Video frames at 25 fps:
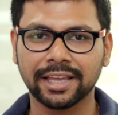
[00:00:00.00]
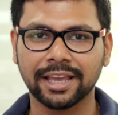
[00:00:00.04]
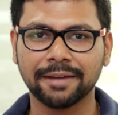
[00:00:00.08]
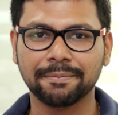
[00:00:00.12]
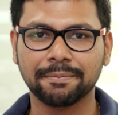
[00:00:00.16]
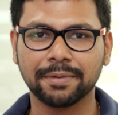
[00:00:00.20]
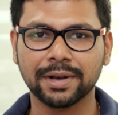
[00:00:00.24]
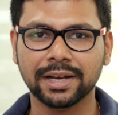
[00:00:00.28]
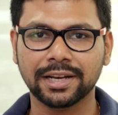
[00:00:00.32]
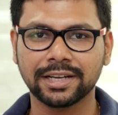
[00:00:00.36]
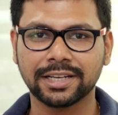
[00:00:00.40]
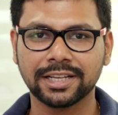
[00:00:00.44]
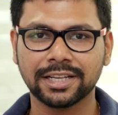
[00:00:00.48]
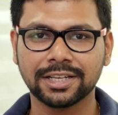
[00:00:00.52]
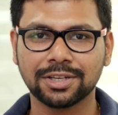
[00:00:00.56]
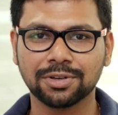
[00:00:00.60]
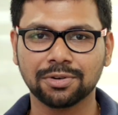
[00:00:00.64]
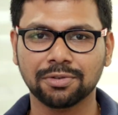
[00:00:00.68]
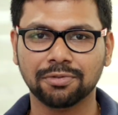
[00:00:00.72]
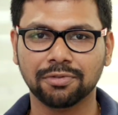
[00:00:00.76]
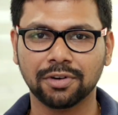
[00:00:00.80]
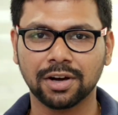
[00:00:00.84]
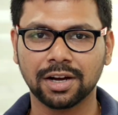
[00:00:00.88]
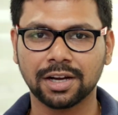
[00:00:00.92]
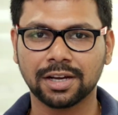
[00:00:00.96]
ability
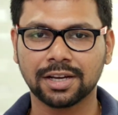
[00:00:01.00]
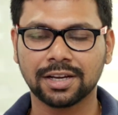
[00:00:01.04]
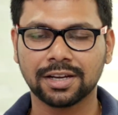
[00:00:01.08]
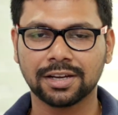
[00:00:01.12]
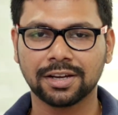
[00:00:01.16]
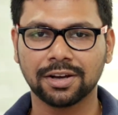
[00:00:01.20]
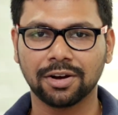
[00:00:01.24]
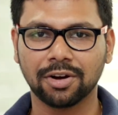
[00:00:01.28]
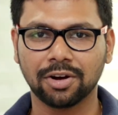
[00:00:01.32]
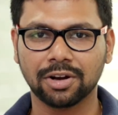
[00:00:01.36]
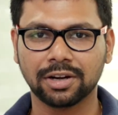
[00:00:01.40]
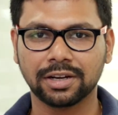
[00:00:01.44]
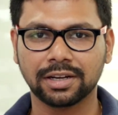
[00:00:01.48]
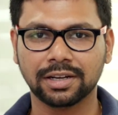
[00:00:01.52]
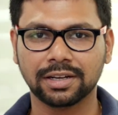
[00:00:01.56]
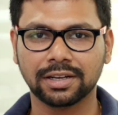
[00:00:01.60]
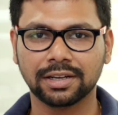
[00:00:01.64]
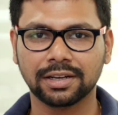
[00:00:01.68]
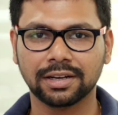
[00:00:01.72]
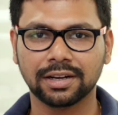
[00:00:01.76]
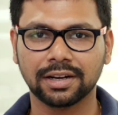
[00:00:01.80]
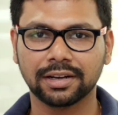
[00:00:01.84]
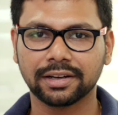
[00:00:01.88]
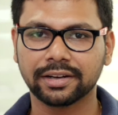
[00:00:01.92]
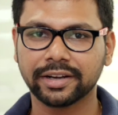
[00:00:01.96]
to work
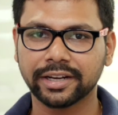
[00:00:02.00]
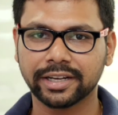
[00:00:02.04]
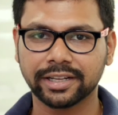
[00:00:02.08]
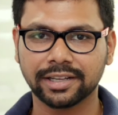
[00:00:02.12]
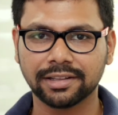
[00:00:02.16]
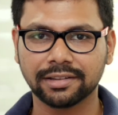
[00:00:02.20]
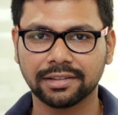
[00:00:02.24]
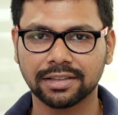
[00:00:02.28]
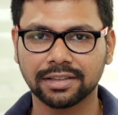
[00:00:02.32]
on critical